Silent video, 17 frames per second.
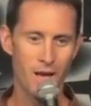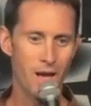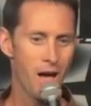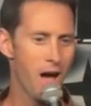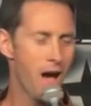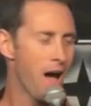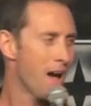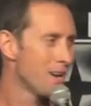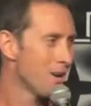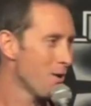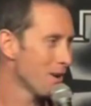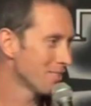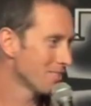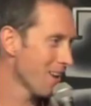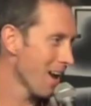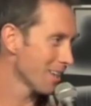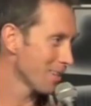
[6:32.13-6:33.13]
I know
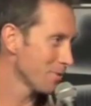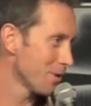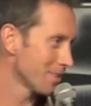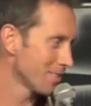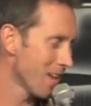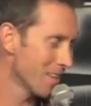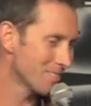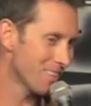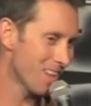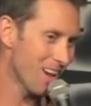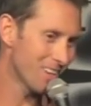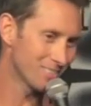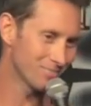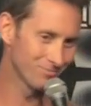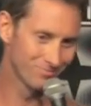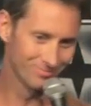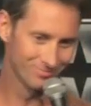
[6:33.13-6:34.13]
exactly what that's like.
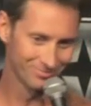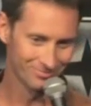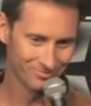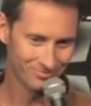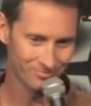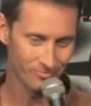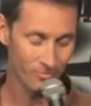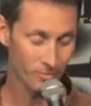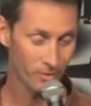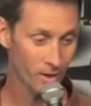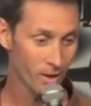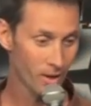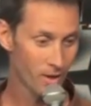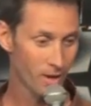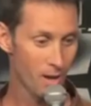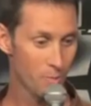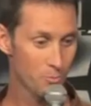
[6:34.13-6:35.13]

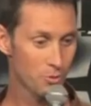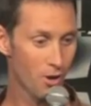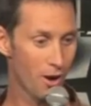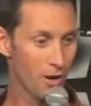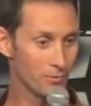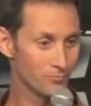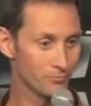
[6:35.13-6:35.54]
I'm sorry.